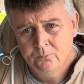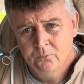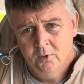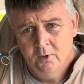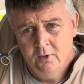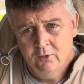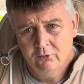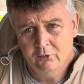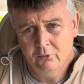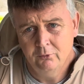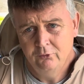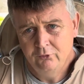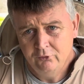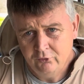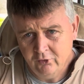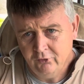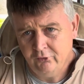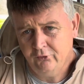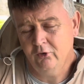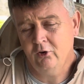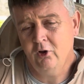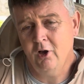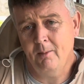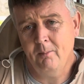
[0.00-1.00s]
So it's
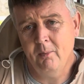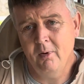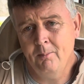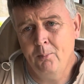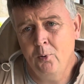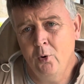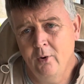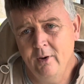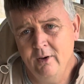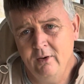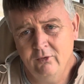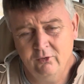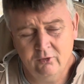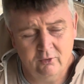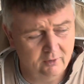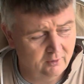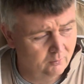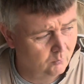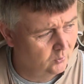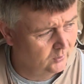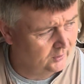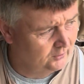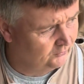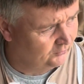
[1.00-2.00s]
just a couple of points I
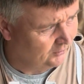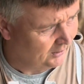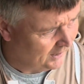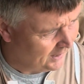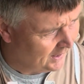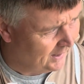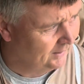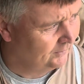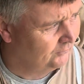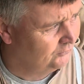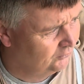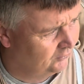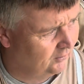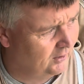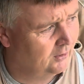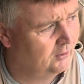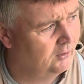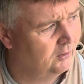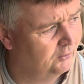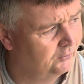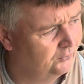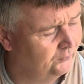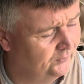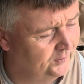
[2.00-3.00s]
wanted to add to that
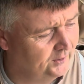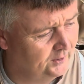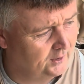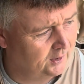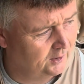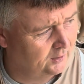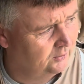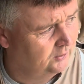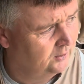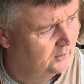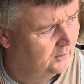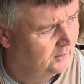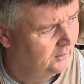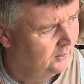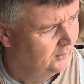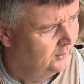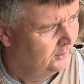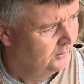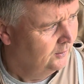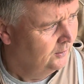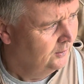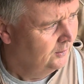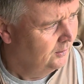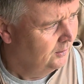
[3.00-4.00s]
last video,
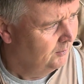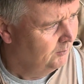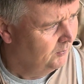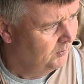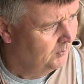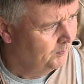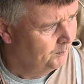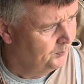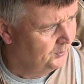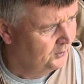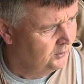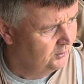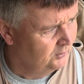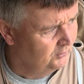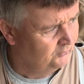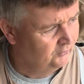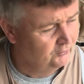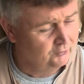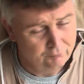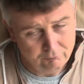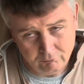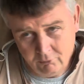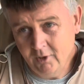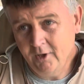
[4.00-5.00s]
because
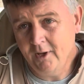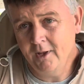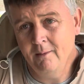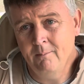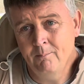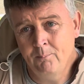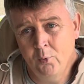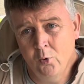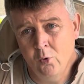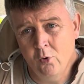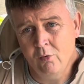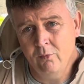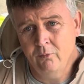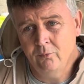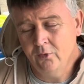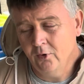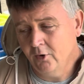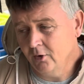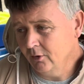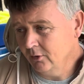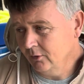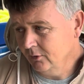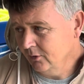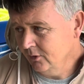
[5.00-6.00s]
it's really important
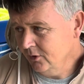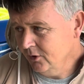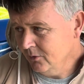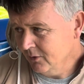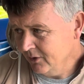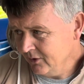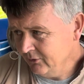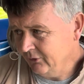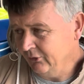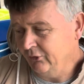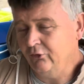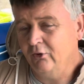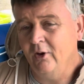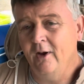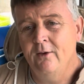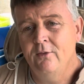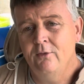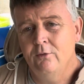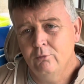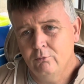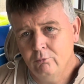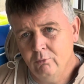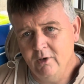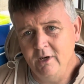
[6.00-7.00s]
that you understand
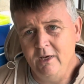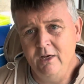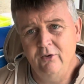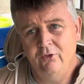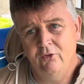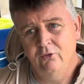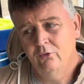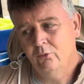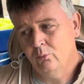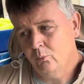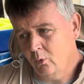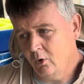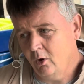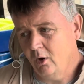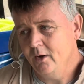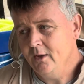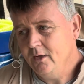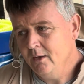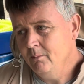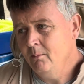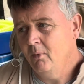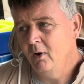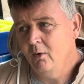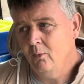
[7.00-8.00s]
the reasons why
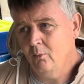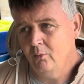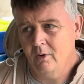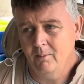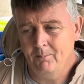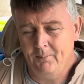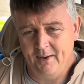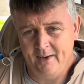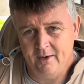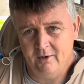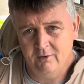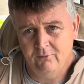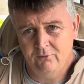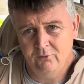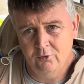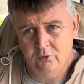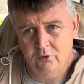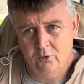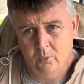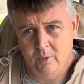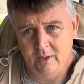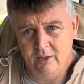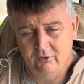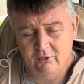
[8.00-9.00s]
you might want to bank a few
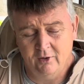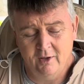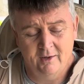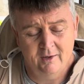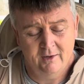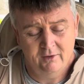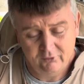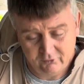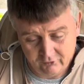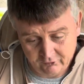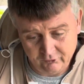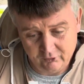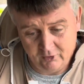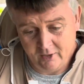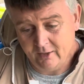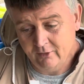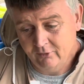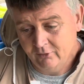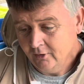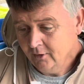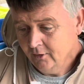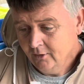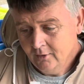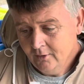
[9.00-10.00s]
queens. And as I
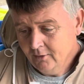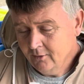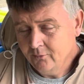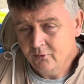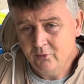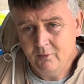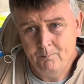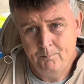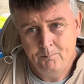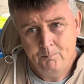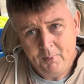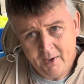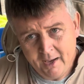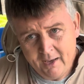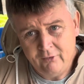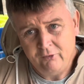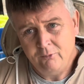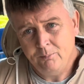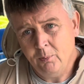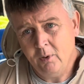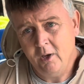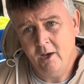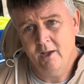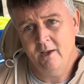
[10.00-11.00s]
said, the
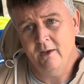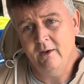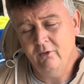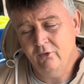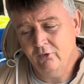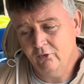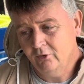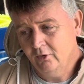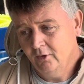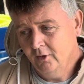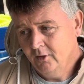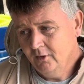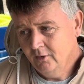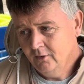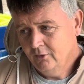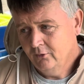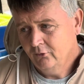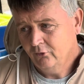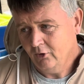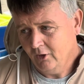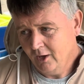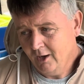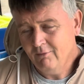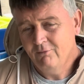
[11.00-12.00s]
best place
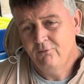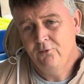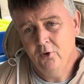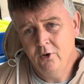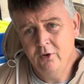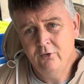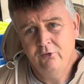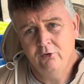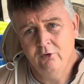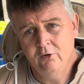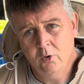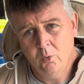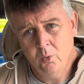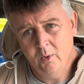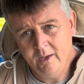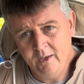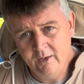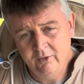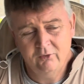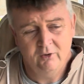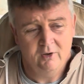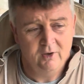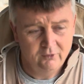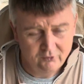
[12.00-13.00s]
to have virgin
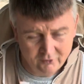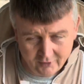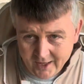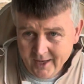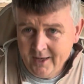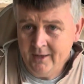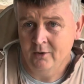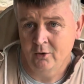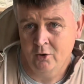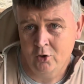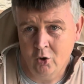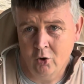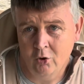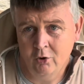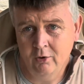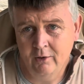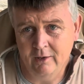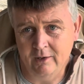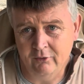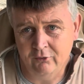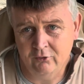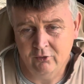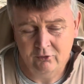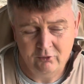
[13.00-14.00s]
queens is in a
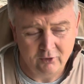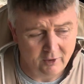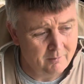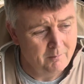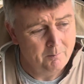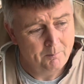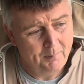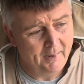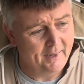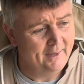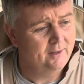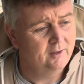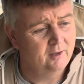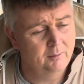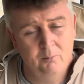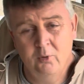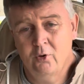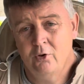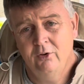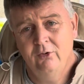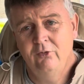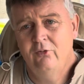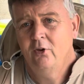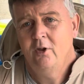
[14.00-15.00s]
colony. So don't bank them
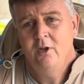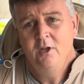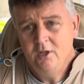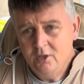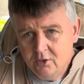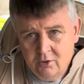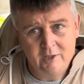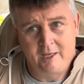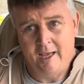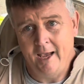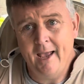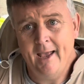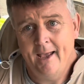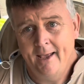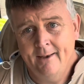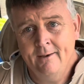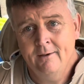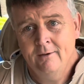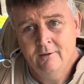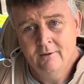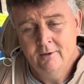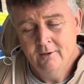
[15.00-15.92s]
because you can.